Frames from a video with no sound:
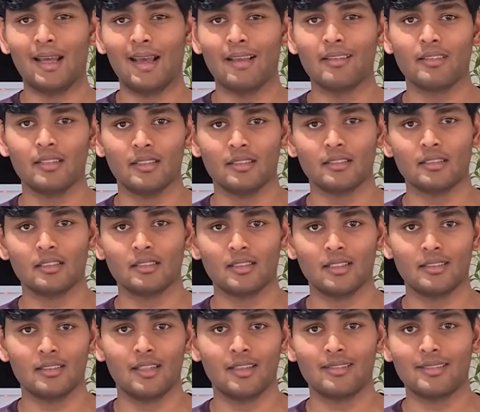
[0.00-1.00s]
assets
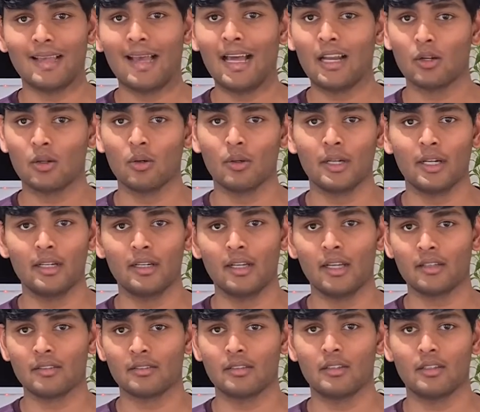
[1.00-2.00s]
such as Algorand,
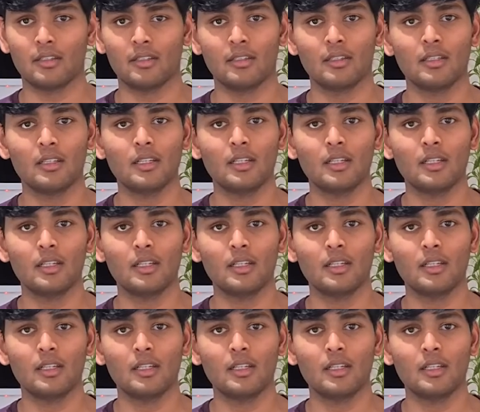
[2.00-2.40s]
etc.